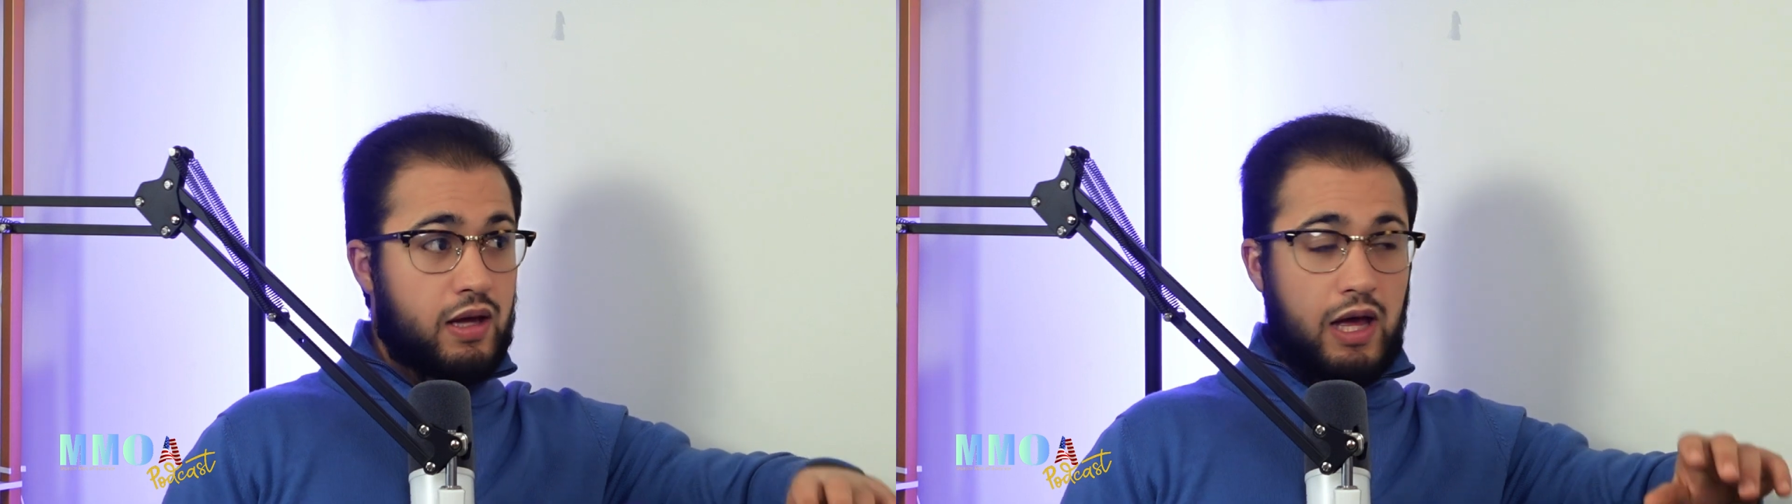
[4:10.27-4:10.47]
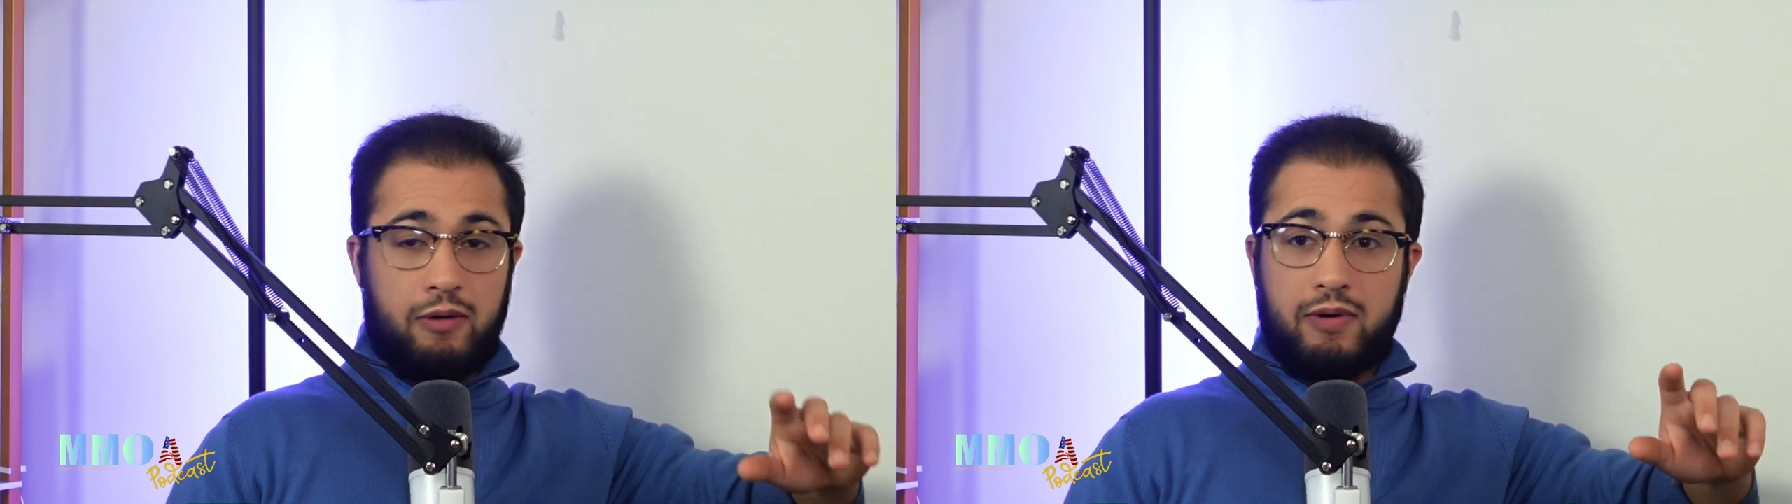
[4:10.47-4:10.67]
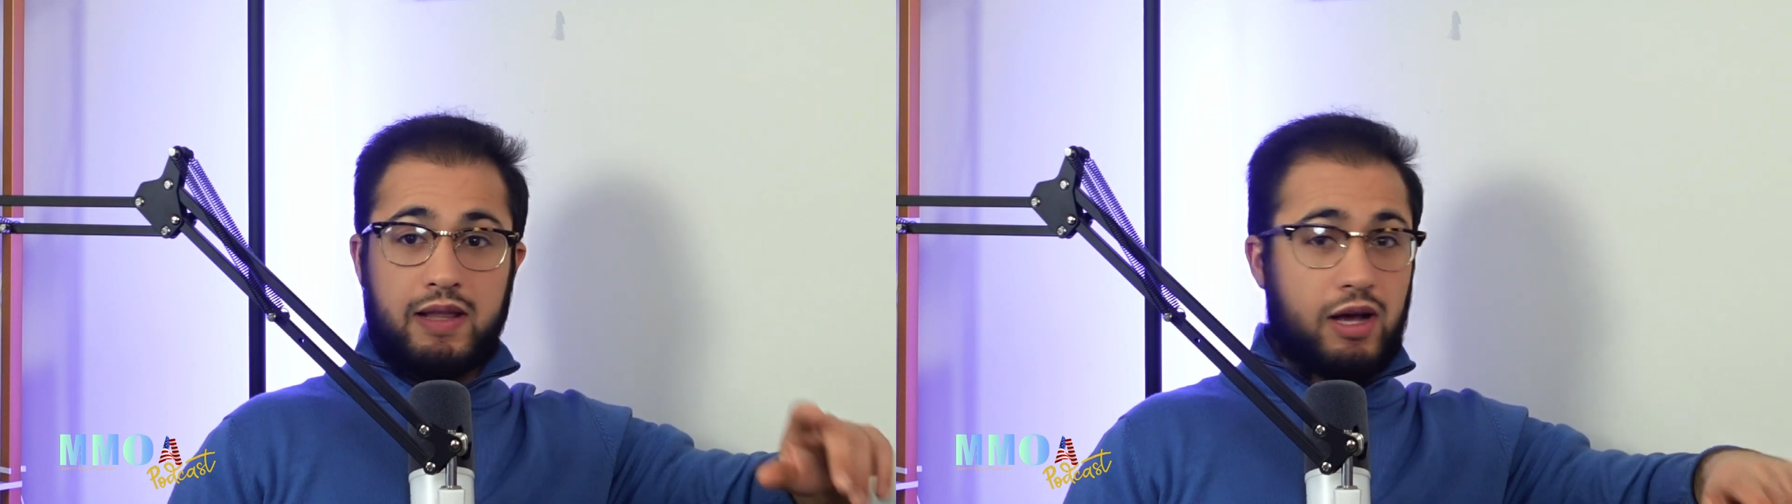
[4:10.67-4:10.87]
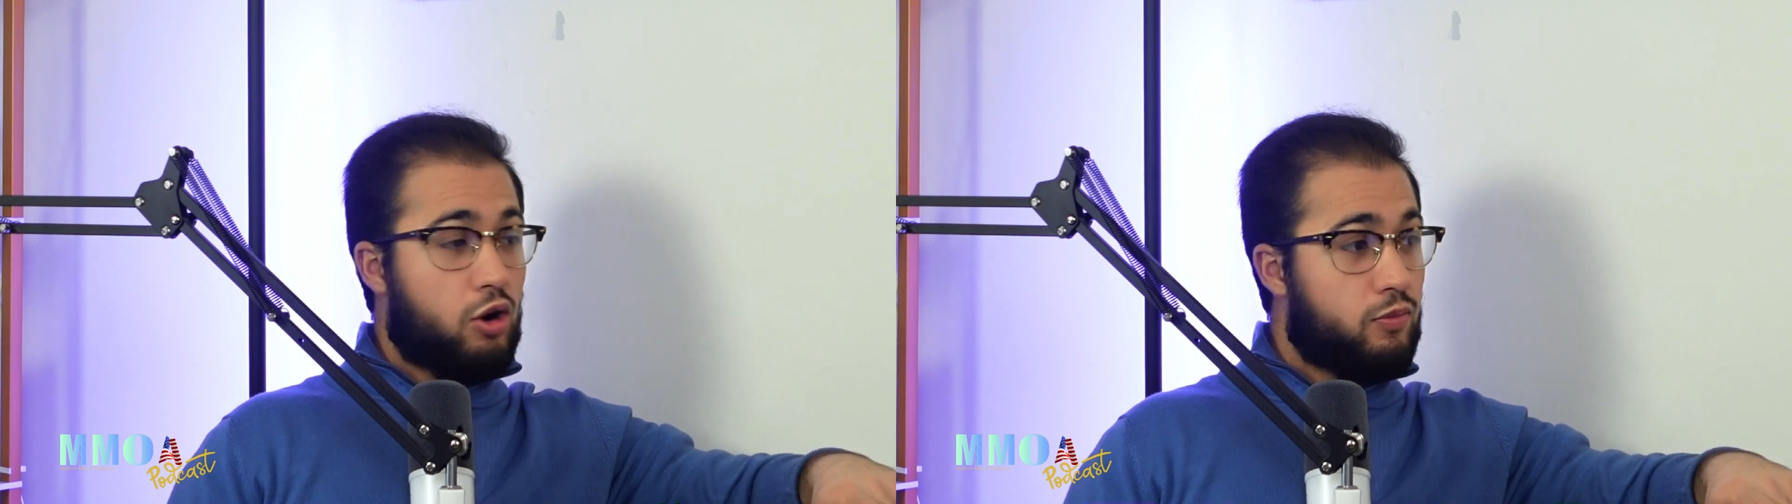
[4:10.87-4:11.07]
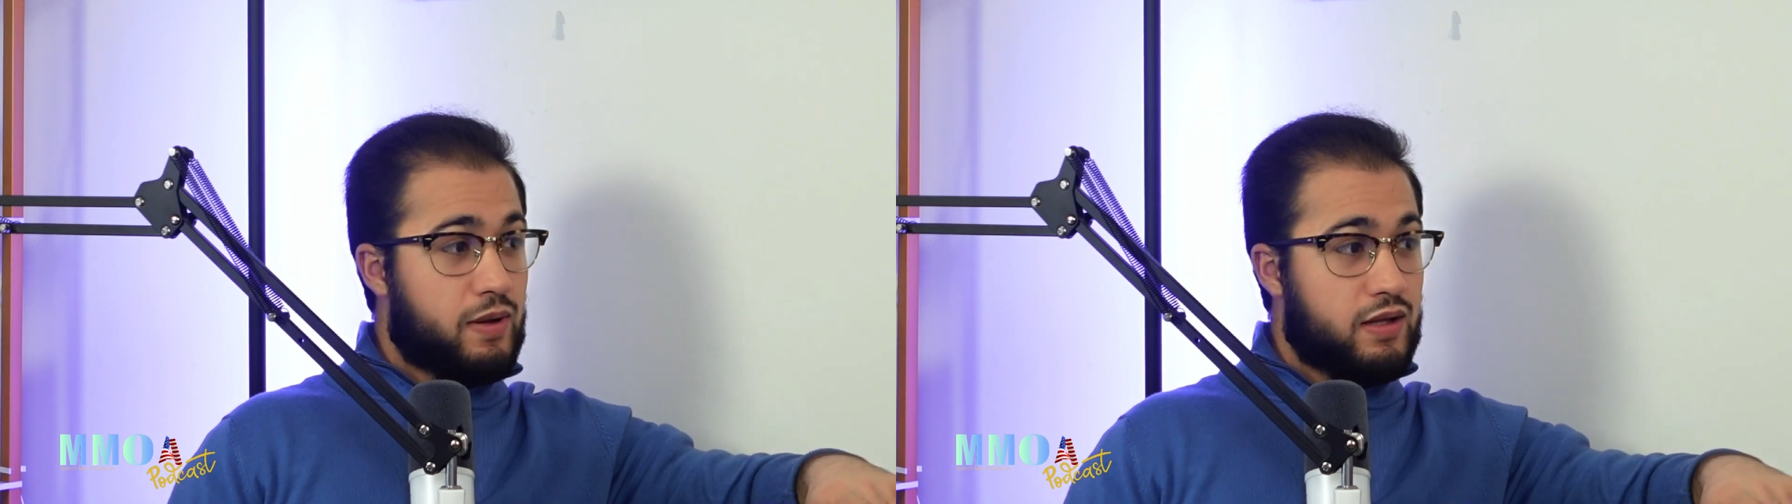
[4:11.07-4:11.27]
And when they
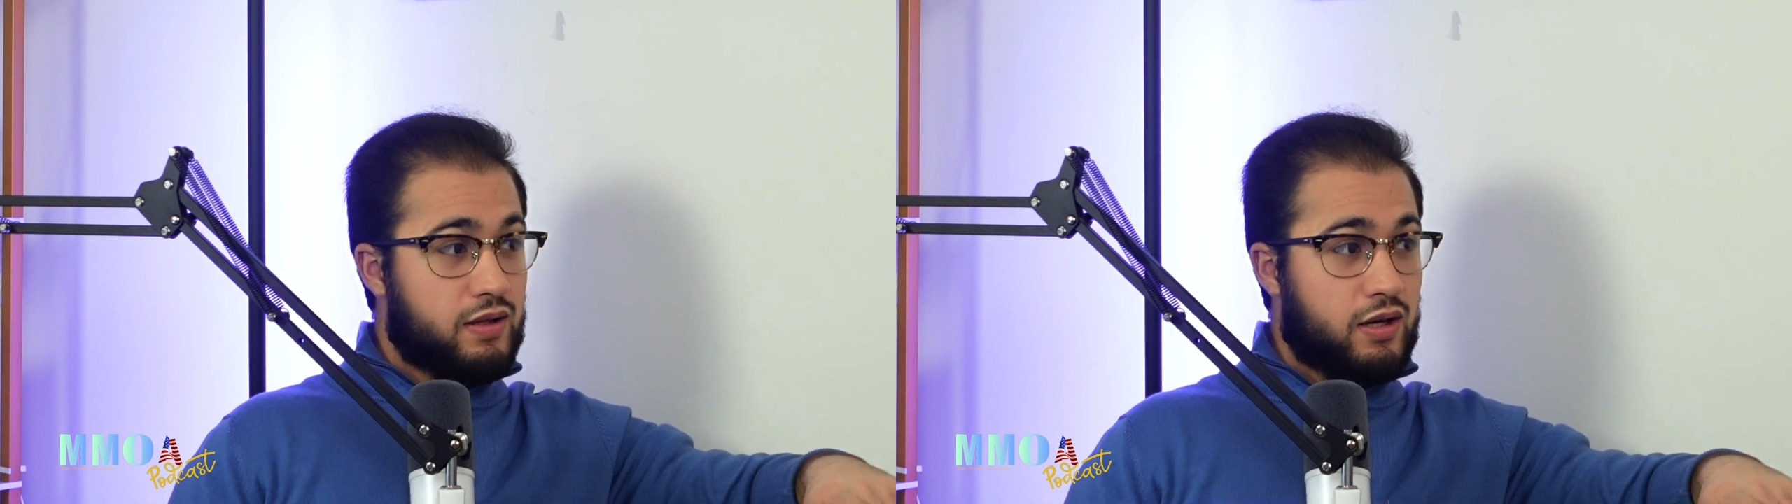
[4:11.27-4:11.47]
opened